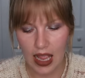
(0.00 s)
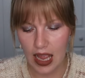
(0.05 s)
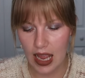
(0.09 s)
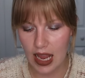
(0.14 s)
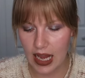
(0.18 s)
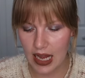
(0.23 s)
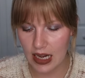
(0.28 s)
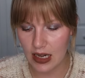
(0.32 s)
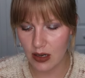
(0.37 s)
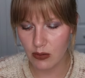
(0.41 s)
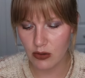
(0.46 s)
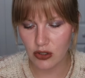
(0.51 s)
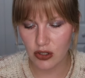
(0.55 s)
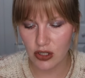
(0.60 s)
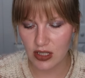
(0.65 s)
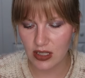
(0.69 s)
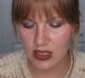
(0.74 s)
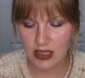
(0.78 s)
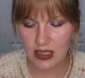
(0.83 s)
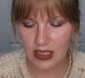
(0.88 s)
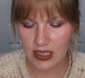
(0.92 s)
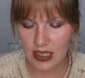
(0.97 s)
and it was
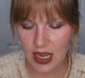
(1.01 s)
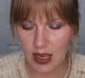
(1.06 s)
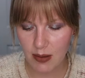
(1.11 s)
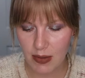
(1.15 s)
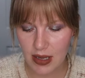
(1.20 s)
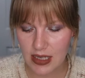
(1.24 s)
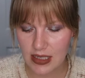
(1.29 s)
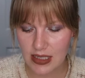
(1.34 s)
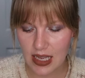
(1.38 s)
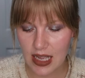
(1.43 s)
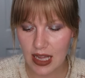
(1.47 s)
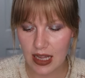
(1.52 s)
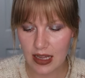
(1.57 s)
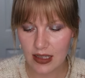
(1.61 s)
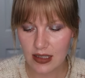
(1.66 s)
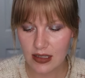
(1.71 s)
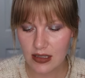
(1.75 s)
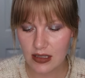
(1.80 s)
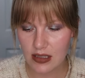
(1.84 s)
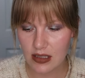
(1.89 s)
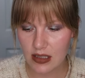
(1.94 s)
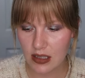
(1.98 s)
just sitting on my
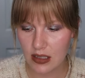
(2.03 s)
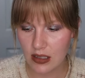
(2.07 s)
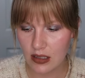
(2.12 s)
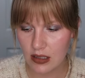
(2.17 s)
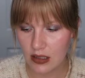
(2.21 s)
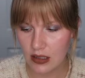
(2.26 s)
desk.